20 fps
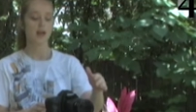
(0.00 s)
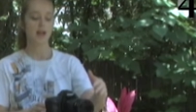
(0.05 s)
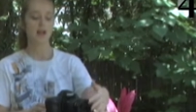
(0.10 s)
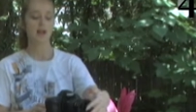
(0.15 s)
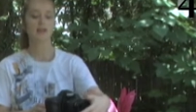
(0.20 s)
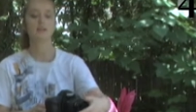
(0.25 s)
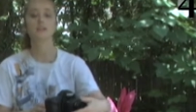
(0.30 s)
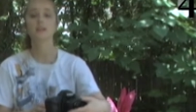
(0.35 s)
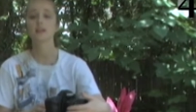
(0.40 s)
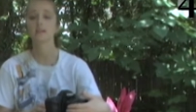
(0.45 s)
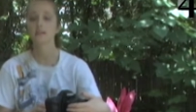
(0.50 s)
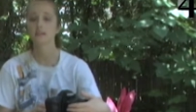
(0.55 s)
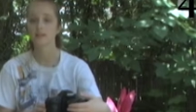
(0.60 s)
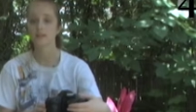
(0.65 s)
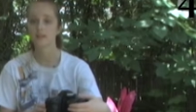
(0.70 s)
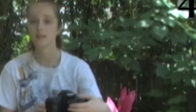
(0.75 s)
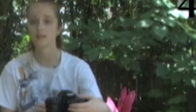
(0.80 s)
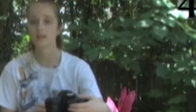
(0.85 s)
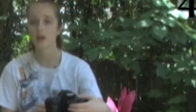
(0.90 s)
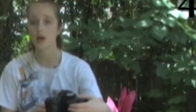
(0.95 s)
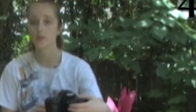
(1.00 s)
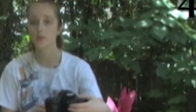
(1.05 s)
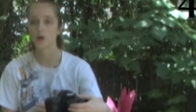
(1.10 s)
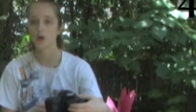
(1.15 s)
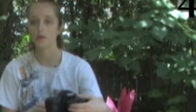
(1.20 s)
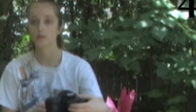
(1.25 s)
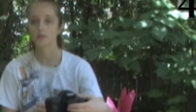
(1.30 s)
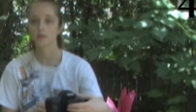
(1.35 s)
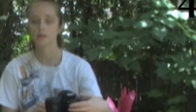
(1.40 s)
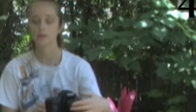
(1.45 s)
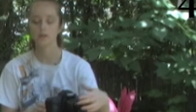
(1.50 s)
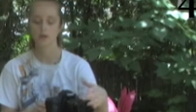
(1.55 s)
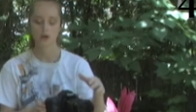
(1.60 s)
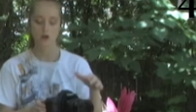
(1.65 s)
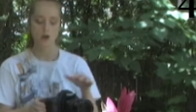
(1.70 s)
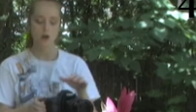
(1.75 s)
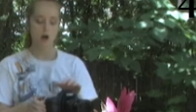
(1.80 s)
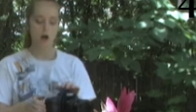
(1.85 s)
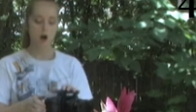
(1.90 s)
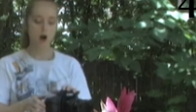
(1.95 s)
And take the lens cap off even.
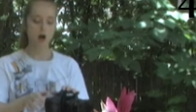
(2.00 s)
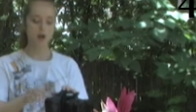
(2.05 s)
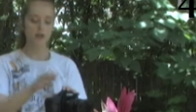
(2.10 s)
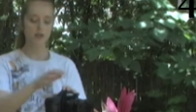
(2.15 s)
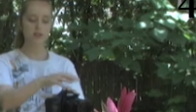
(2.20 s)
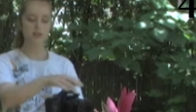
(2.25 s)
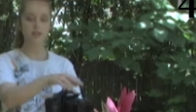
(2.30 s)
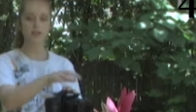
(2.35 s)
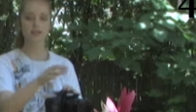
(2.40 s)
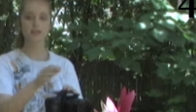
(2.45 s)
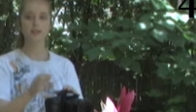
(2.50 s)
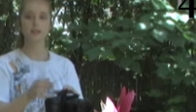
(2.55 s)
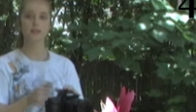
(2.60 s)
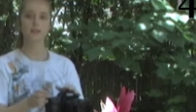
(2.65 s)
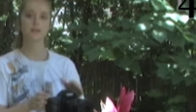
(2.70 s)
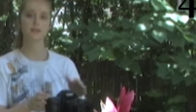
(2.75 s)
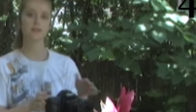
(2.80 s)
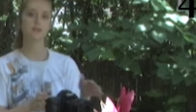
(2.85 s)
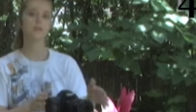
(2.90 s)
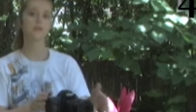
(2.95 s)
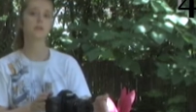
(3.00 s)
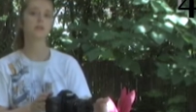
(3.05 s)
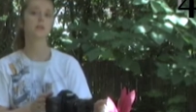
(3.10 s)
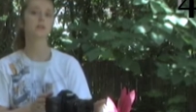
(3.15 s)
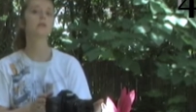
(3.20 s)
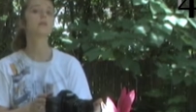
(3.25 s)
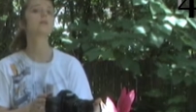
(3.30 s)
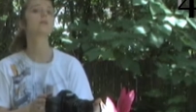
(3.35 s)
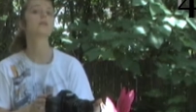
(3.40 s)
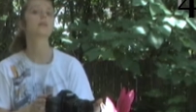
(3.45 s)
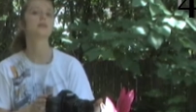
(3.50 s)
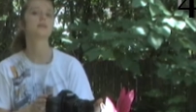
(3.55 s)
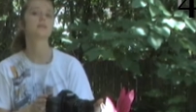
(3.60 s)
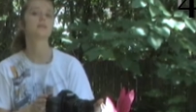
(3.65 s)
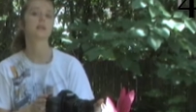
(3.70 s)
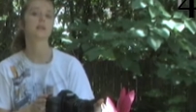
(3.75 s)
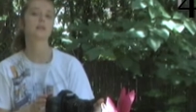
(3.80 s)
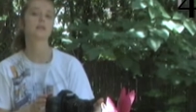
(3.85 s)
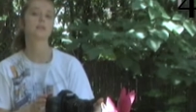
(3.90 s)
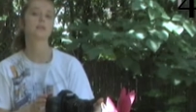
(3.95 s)
All of these things, even little things
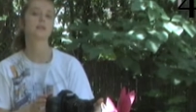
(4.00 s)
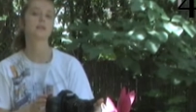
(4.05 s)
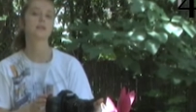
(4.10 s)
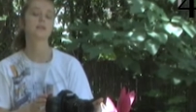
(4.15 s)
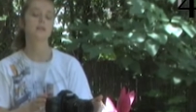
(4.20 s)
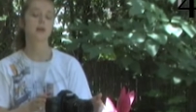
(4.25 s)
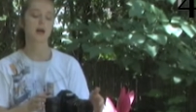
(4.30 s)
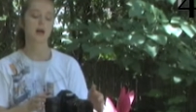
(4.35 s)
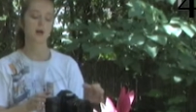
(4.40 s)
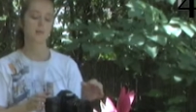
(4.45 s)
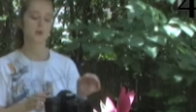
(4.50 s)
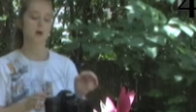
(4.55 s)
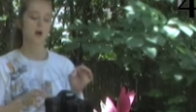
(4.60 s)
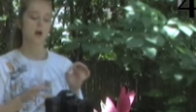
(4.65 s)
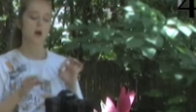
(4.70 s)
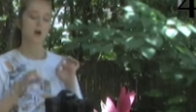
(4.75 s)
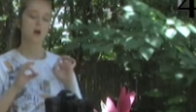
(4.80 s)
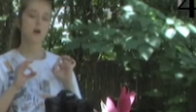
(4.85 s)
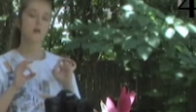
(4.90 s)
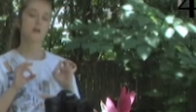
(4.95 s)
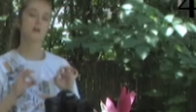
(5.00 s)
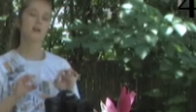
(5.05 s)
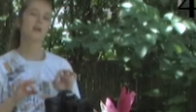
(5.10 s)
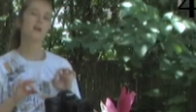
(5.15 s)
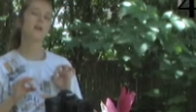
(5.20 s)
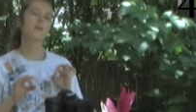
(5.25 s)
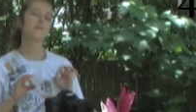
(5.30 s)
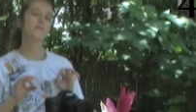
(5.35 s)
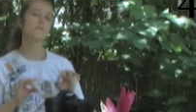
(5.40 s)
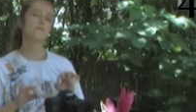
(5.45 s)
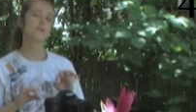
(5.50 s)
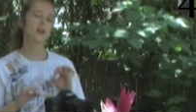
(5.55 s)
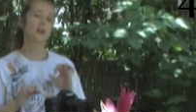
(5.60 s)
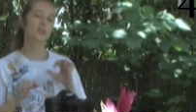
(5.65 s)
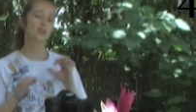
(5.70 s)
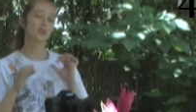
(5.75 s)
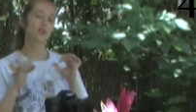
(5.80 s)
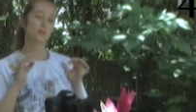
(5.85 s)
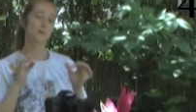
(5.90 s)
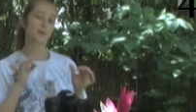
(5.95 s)
like your lens cap, are going to affect your